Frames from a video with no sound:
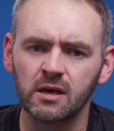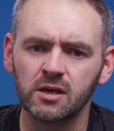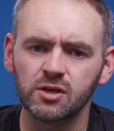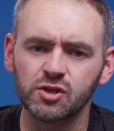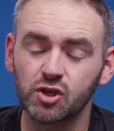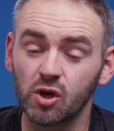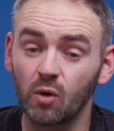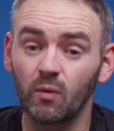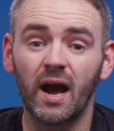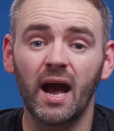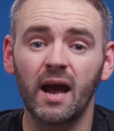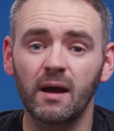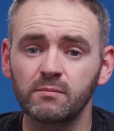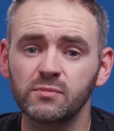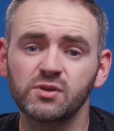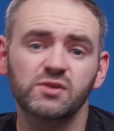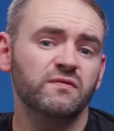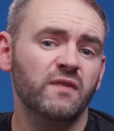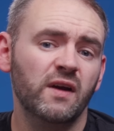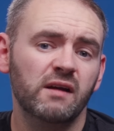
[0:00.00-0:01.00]
So
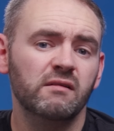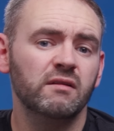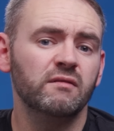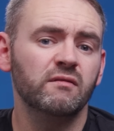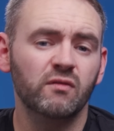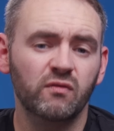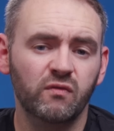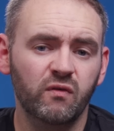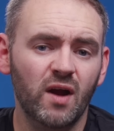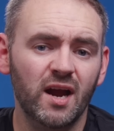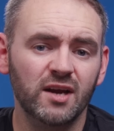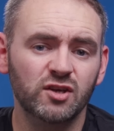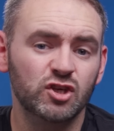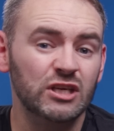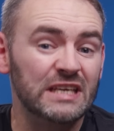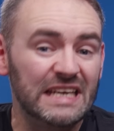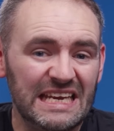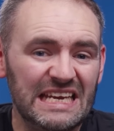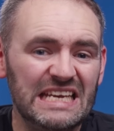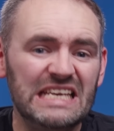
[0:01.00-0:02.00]
atmospheric
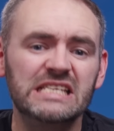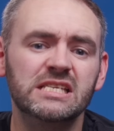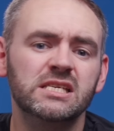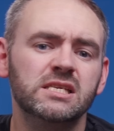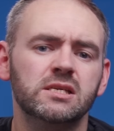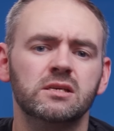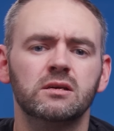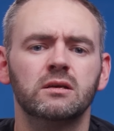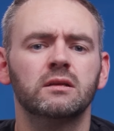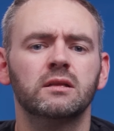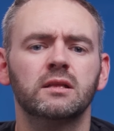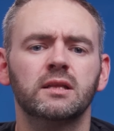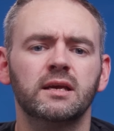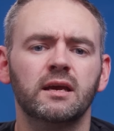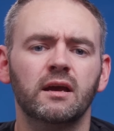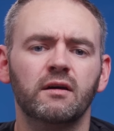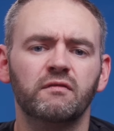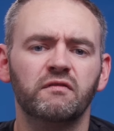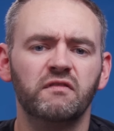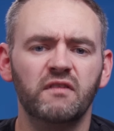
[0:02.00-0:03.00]
refraction is
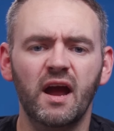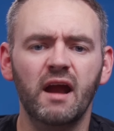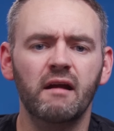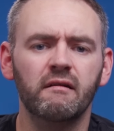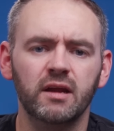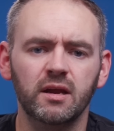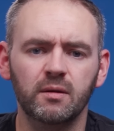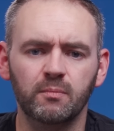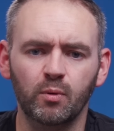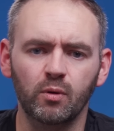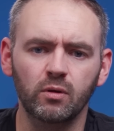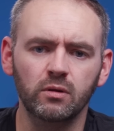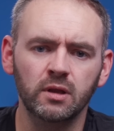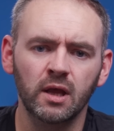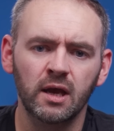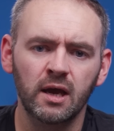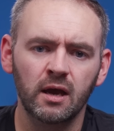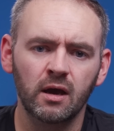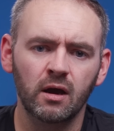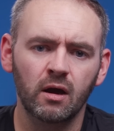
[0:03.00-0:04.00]
certainly a variable
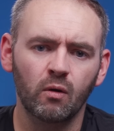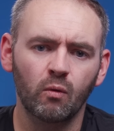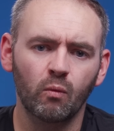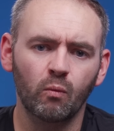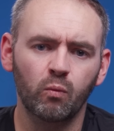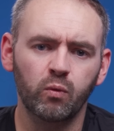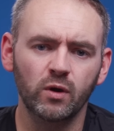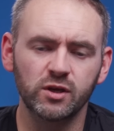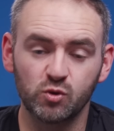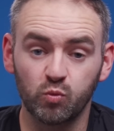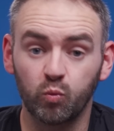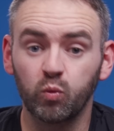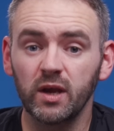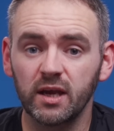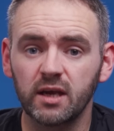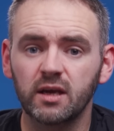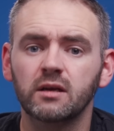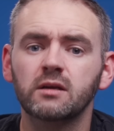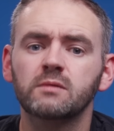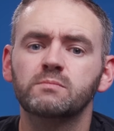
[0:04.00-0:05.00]
which
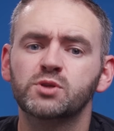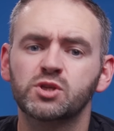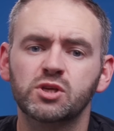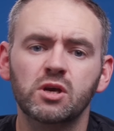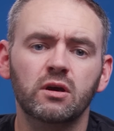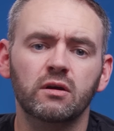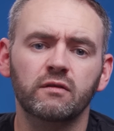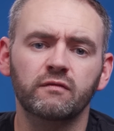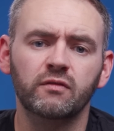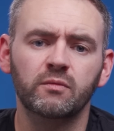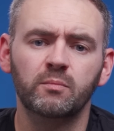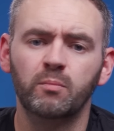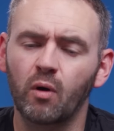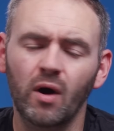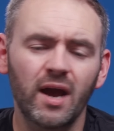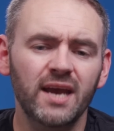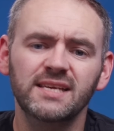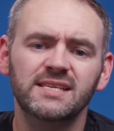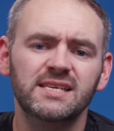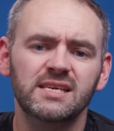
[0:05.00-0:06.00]
we can observe, but
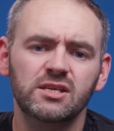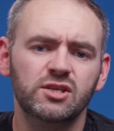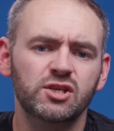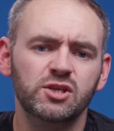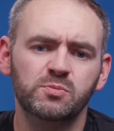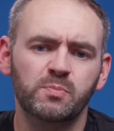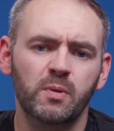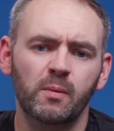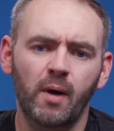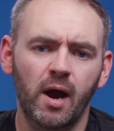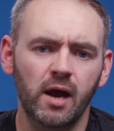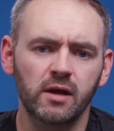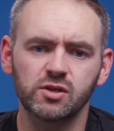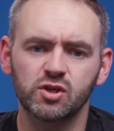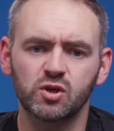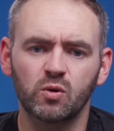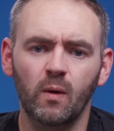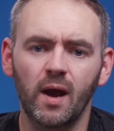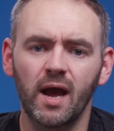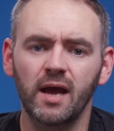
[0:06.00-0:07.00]
8 inches per mile
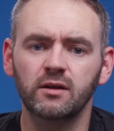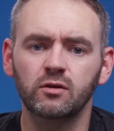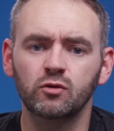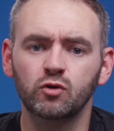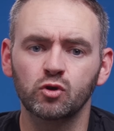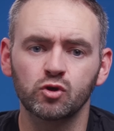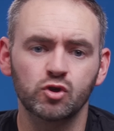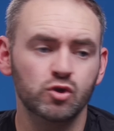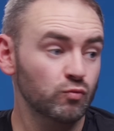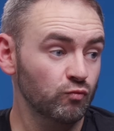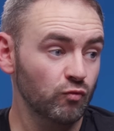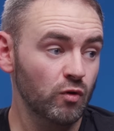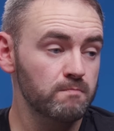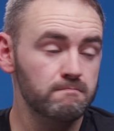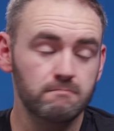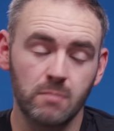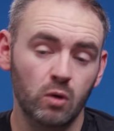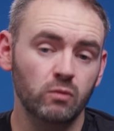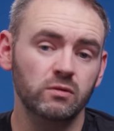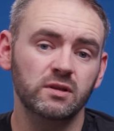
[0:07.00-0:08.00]
squared doesn't
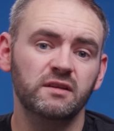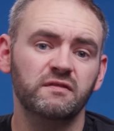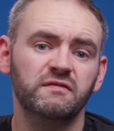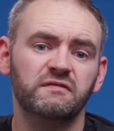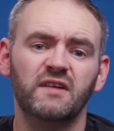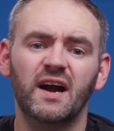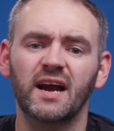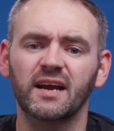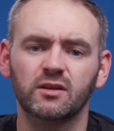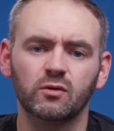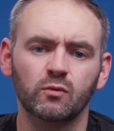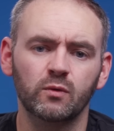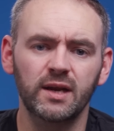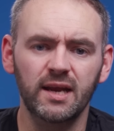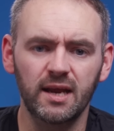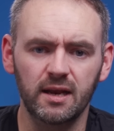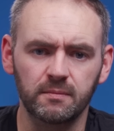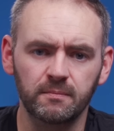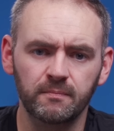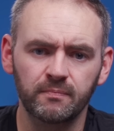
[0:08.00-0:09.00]
remotely factor it
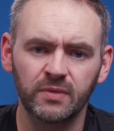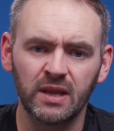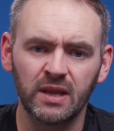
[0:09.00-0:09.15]
in.